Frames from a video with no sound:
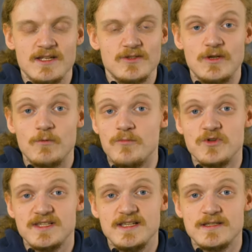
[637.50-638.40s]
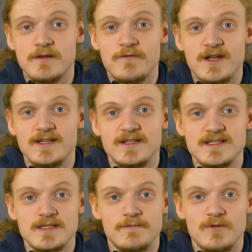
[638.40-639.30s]
Doing one more season in Frecker
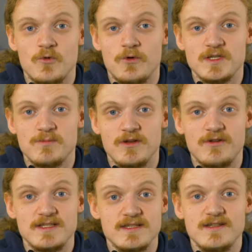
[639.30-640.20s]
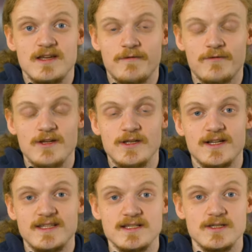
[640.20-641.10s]
doesn't give you more experience in the F3 car,
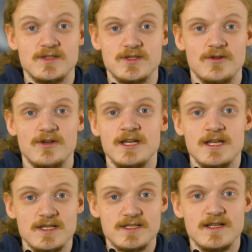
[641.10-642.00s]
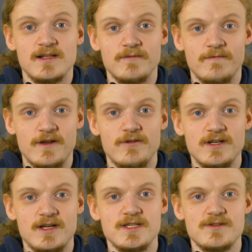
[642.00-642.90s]
does it? So still very
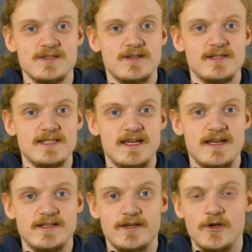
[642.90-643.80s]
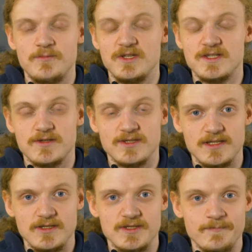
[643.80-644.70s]
nice result, and I hope this
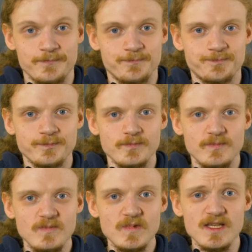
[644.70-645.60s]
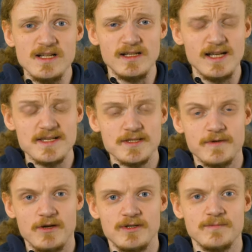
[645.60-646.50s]
continues. Last of
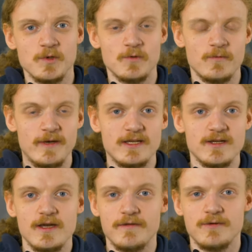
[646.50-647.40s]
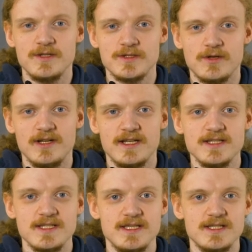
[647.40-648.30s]
our quick F3
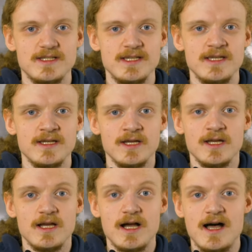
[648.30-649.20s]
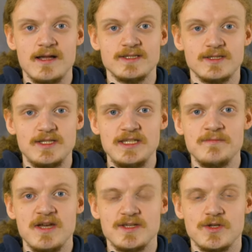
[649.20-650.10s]
storylines is the Art
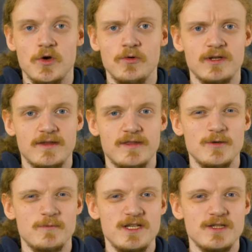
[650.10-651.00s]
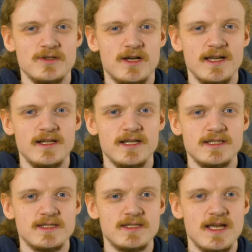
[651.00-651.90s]
team as a whole. I think we need to
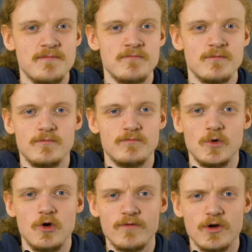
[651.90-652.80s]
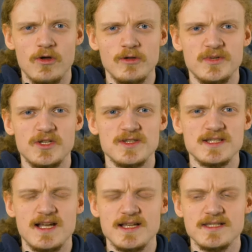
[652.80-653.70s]
highlight them overall, because
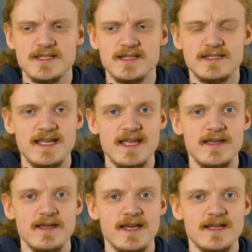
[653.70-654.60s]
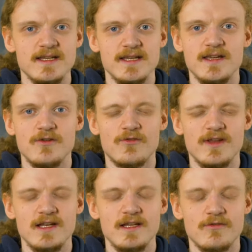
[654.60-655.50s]
last year they had a
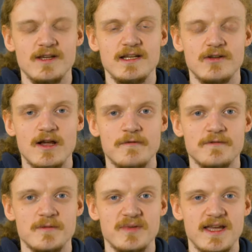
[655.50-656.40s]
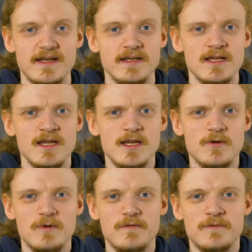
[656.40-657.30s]
really, really rough campaign
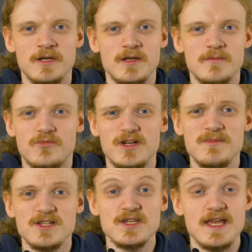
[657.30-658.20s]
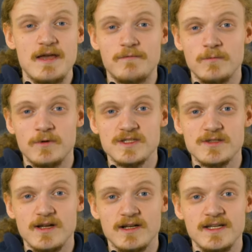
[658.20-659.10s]
with pretty much everyone
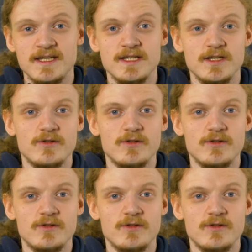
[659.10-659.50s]
struggling.